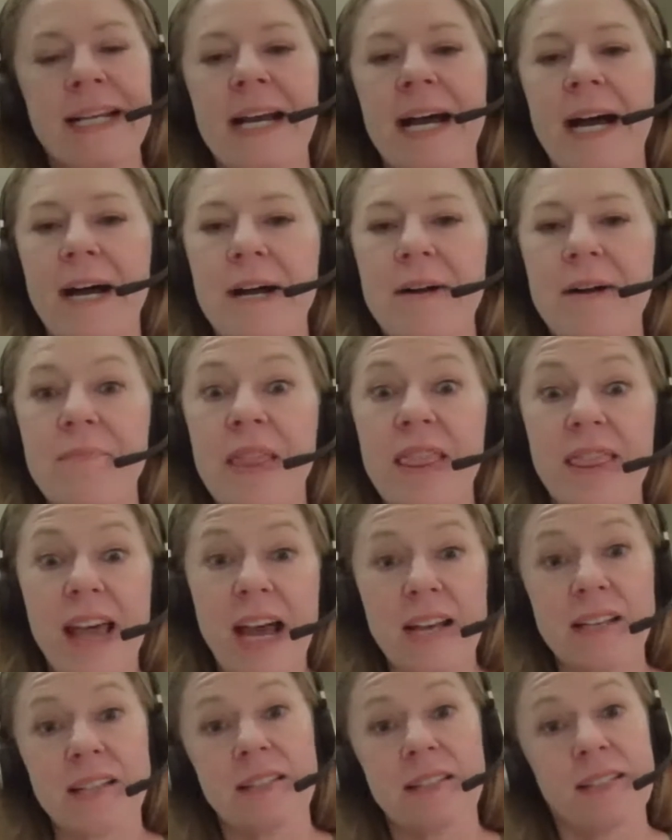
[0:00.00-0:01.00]

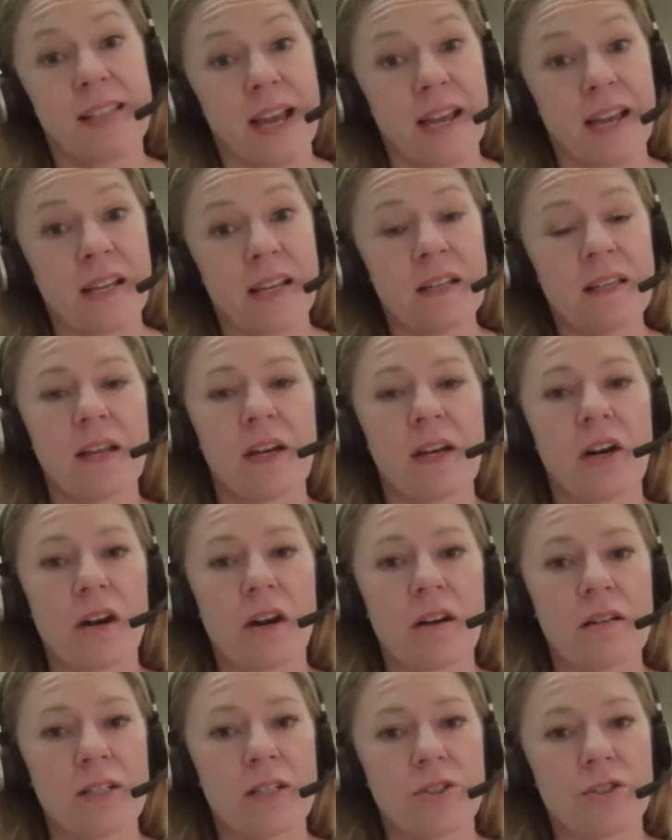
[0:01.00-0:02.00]
That said, there
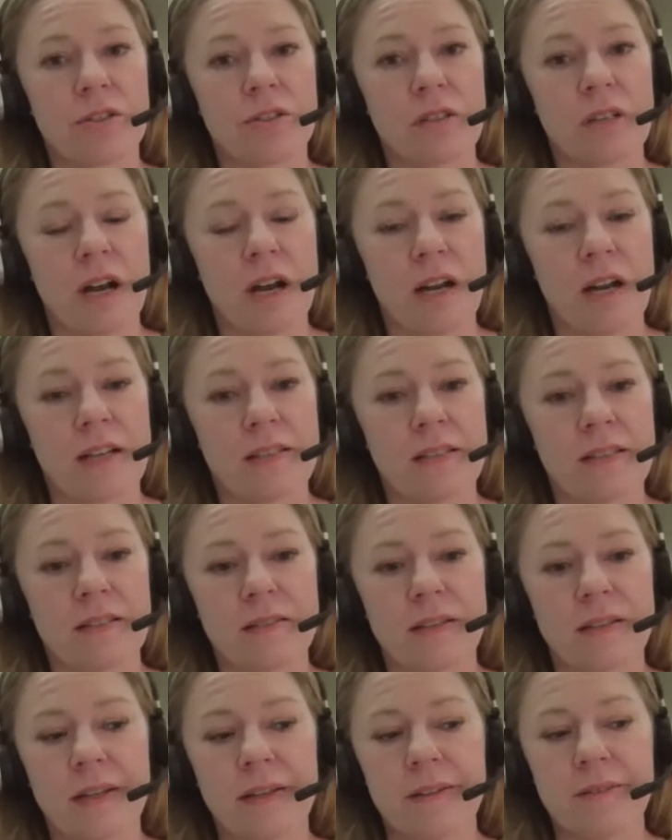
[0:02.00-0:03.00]
are additional costs
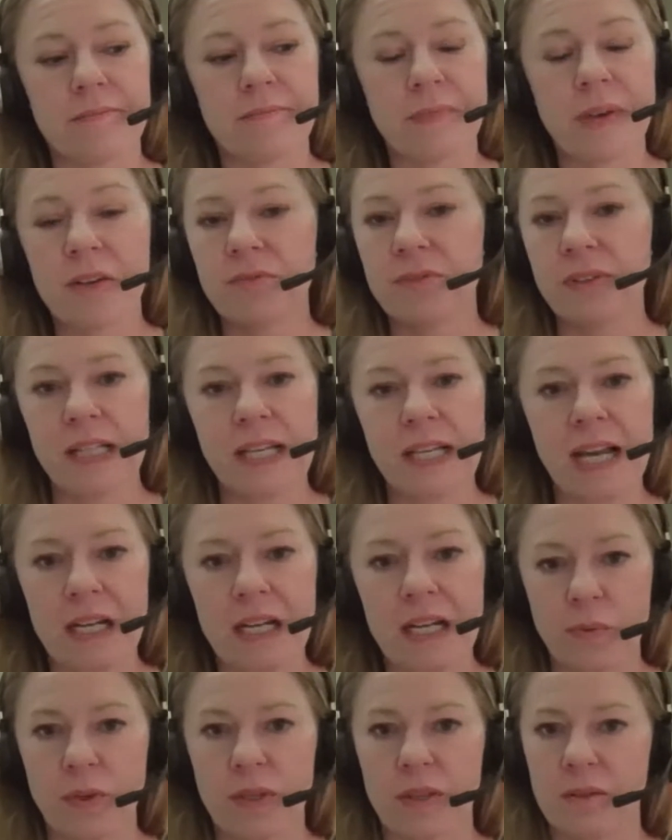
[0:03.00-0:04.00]

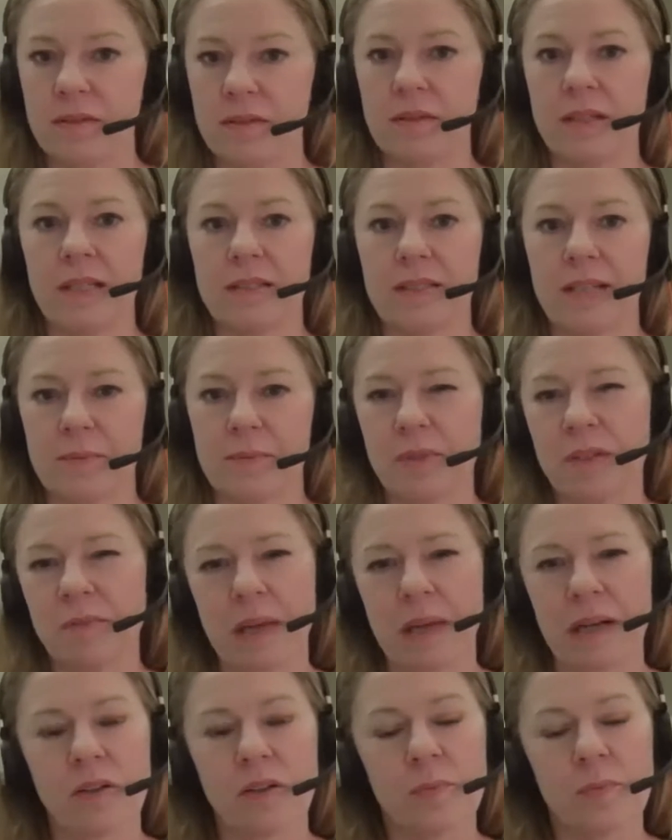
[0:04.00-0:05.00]
affiliated with these types of
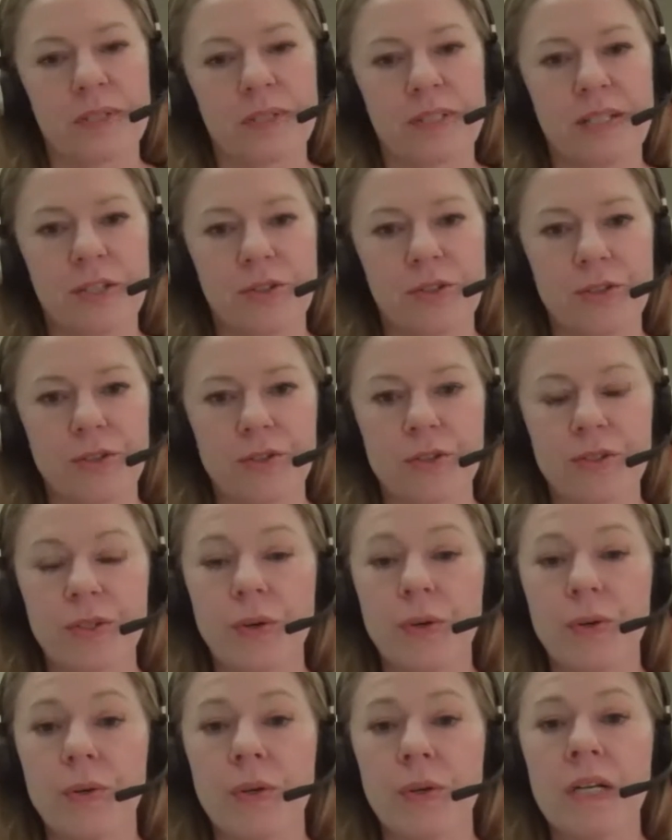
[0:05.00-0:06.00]
medical procedures.
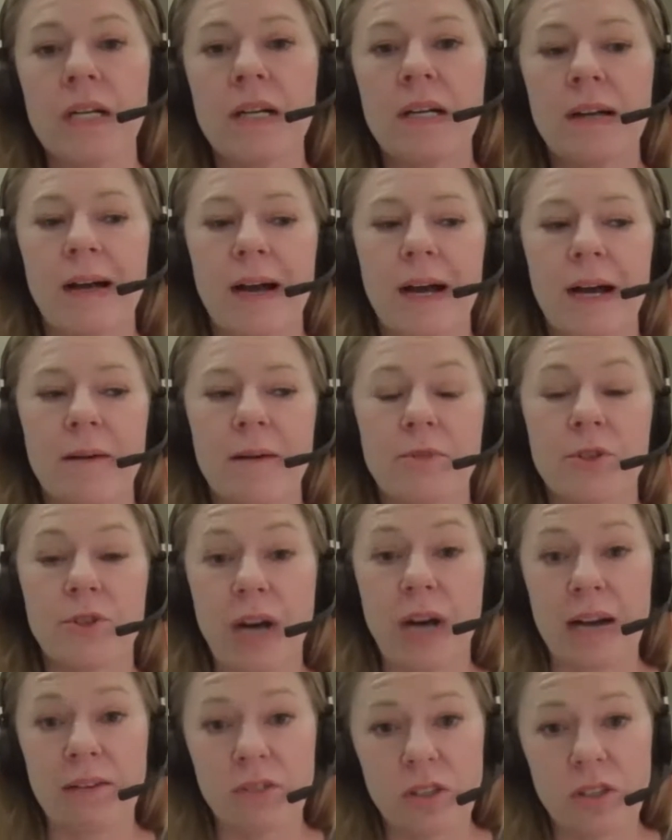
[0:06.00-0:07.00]
So
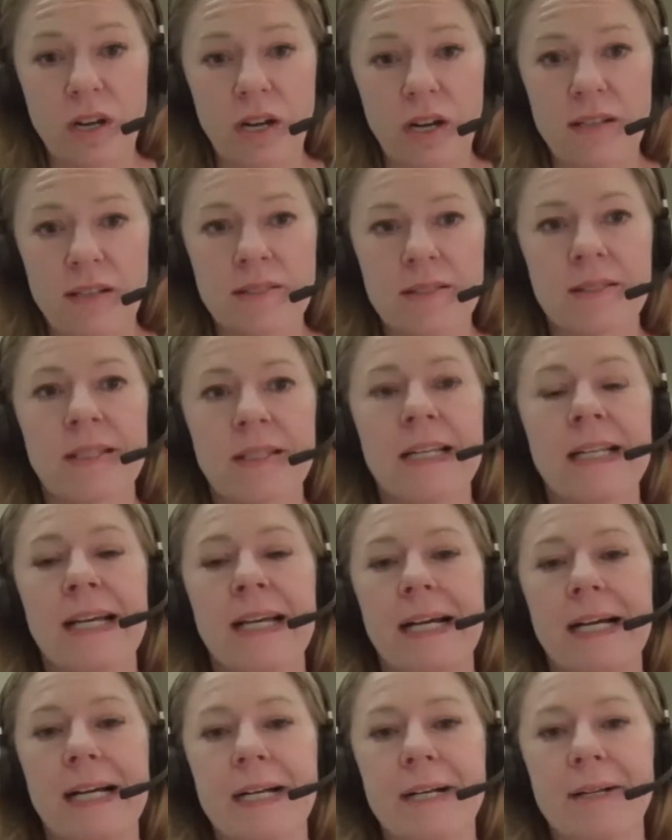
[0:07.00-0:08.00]
travel costs
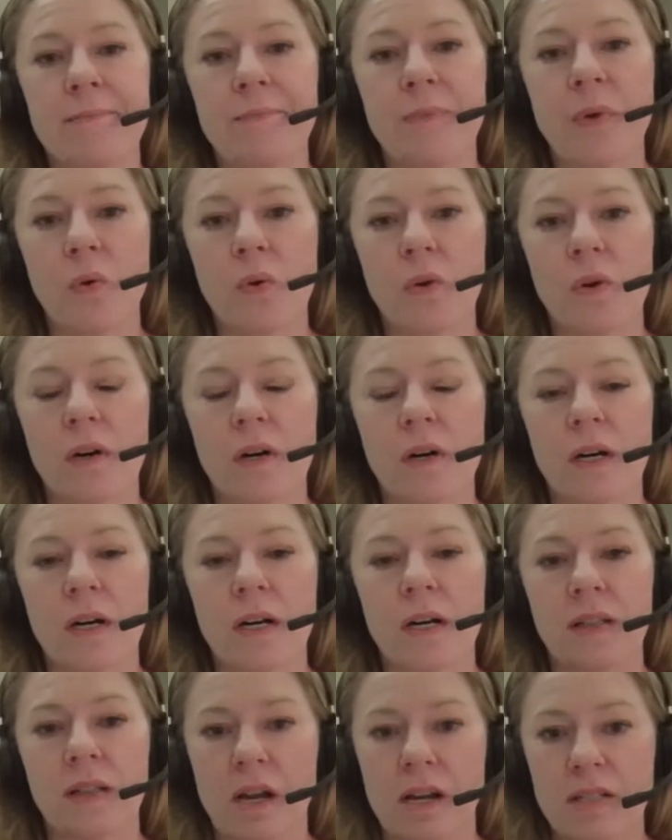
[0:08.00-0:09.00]
or
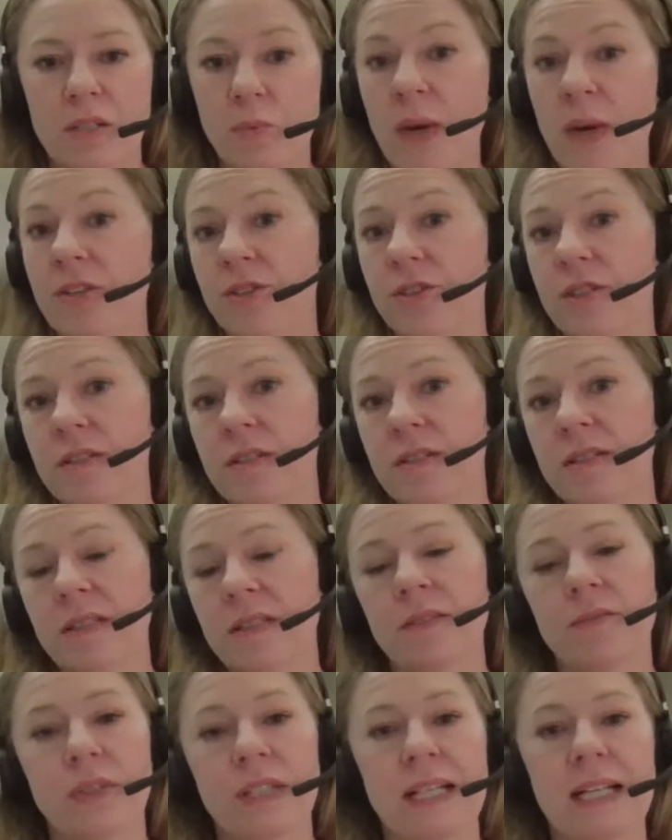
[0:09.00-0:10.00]
lost wages
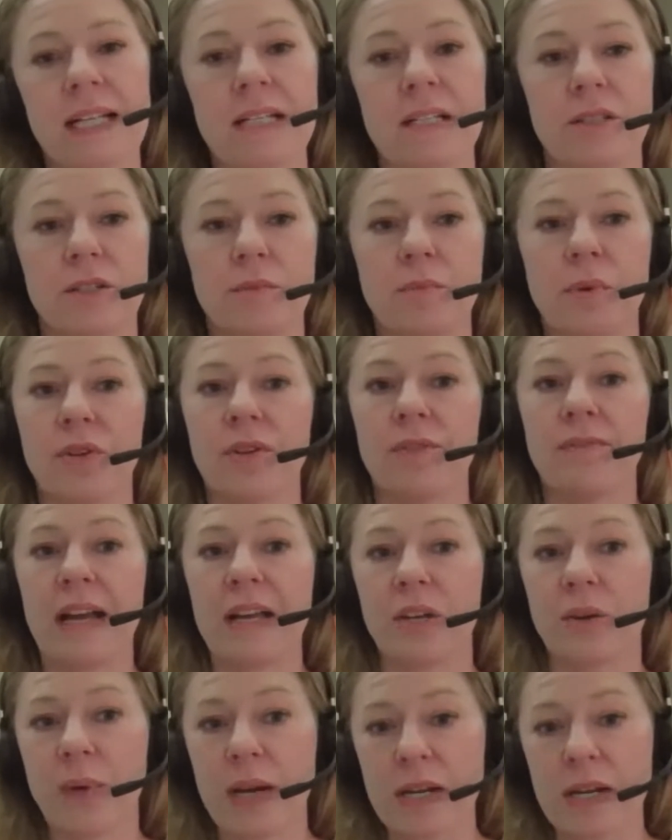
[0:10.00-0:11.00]
related to both
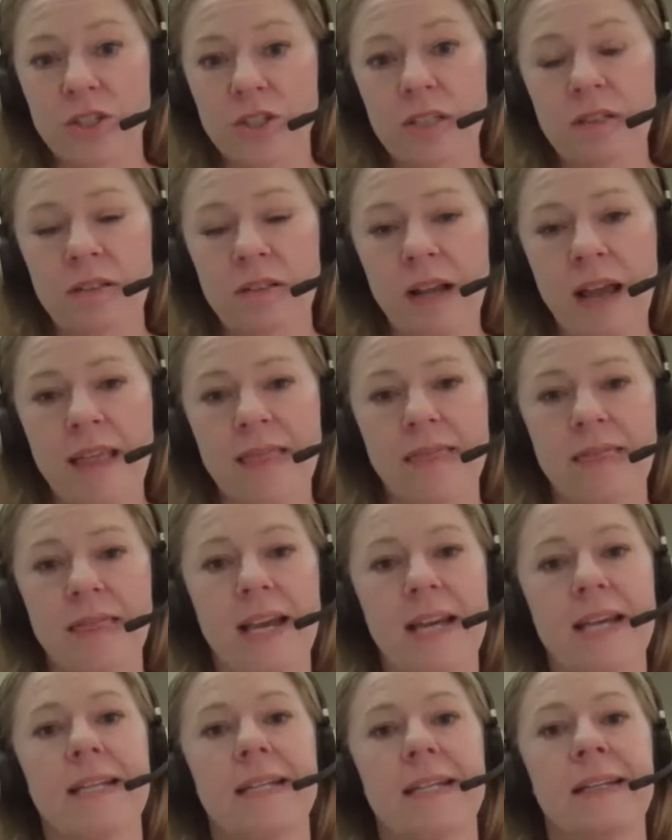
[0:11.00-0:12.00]
evaluation and
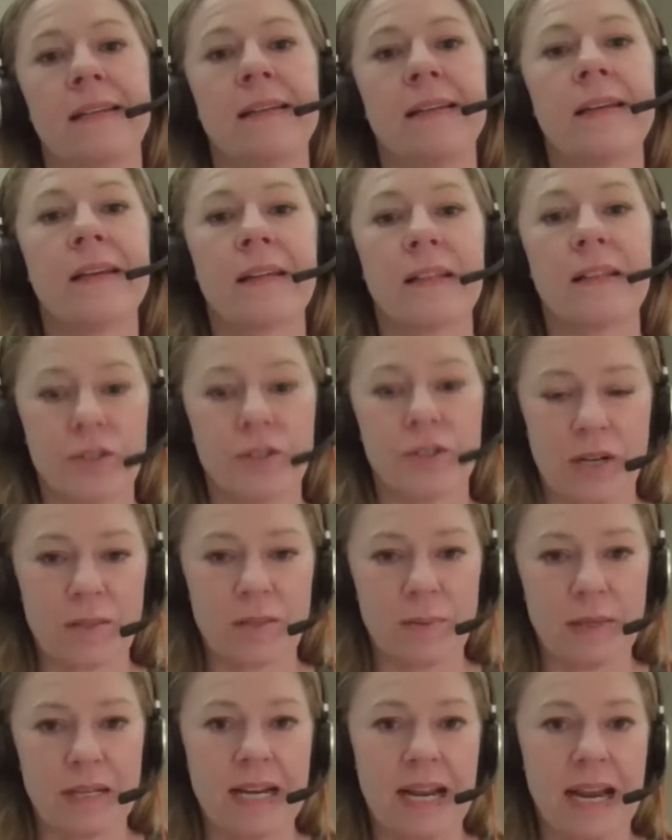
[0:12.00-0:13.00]
then the
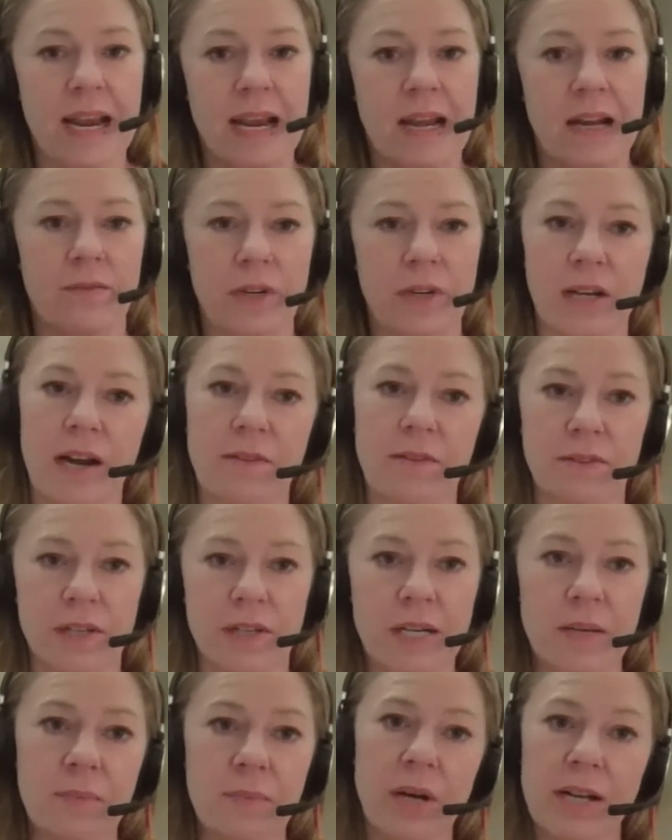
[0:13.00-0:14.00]
transplant and
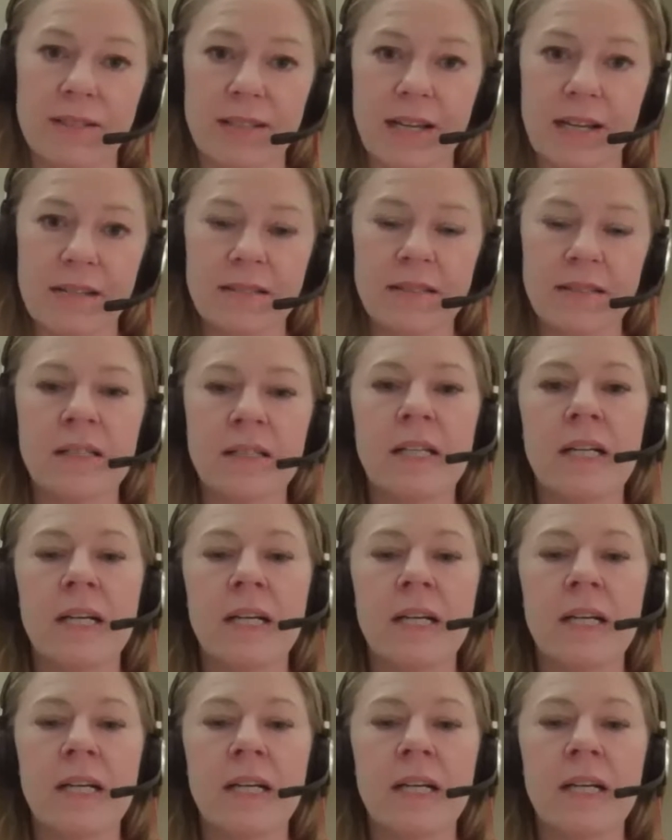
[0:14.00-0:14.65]
recovery process.